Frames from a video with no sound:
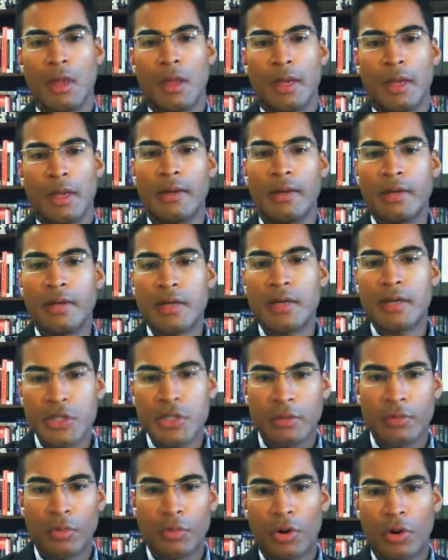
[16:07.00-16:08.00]
In
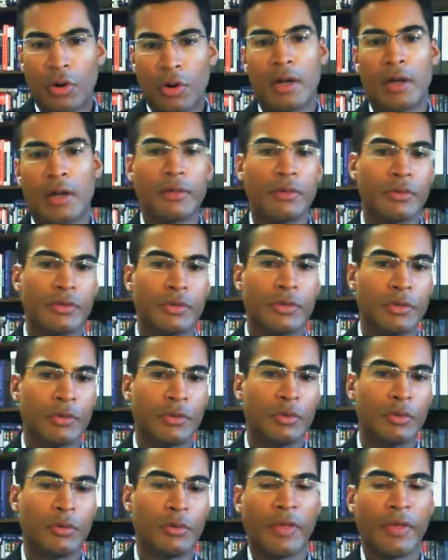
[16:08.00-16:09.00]
addition, Rohan,
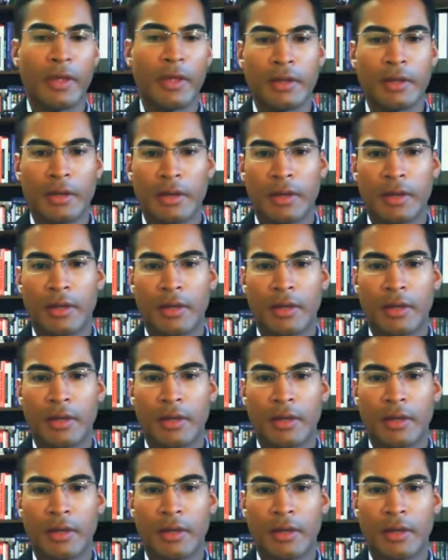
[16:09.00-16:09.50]
to thinking